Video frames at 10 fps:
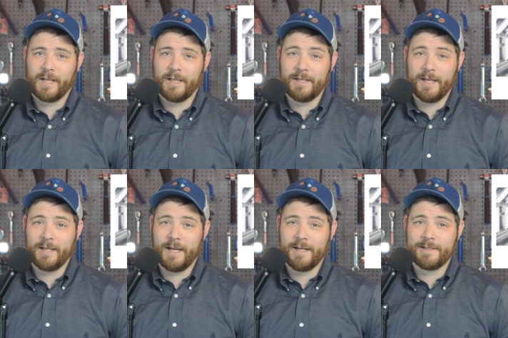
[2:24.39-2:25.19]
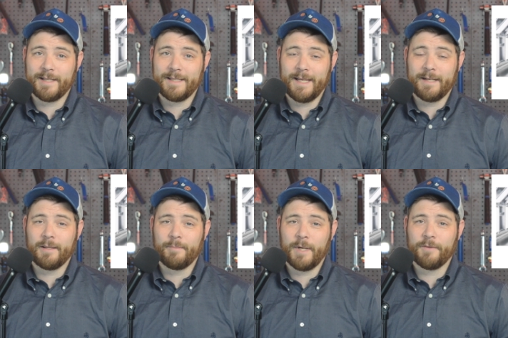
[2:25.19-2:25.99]
The deadline is at the end of
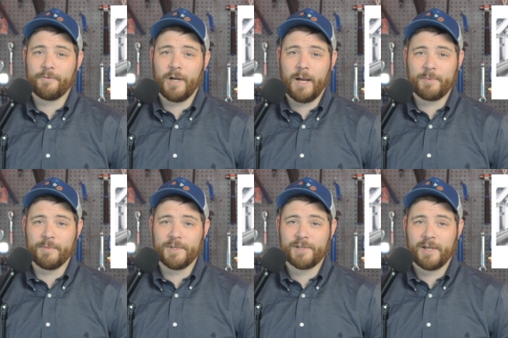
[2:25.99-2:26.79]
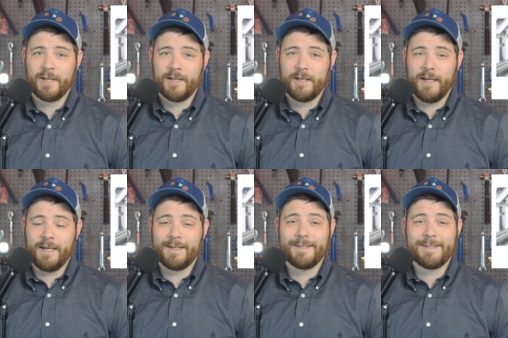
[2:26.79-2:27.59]
the month for Optimus,
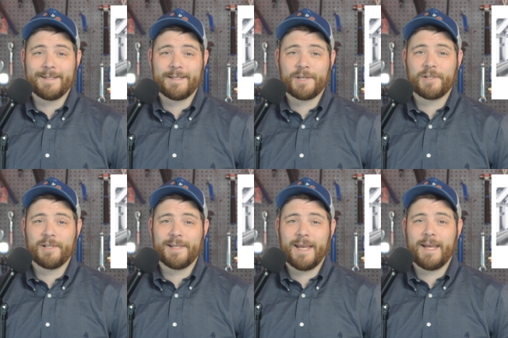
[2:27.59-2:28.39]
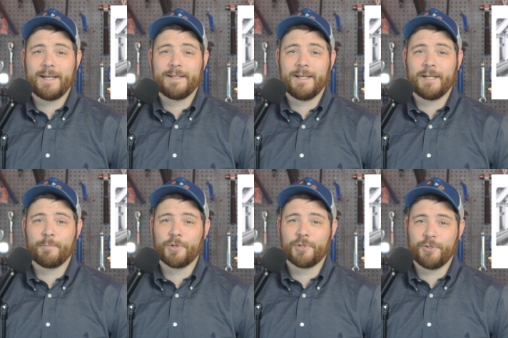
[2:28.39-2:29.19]
and it's at Tesla's AI Day
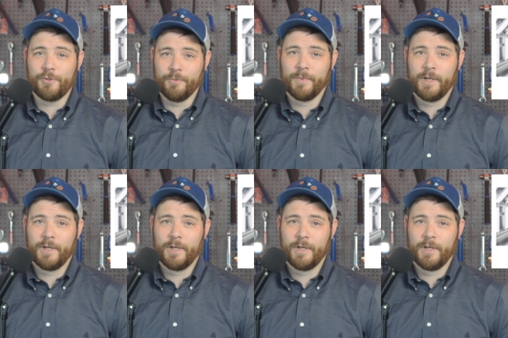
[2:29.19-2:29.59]
number 2,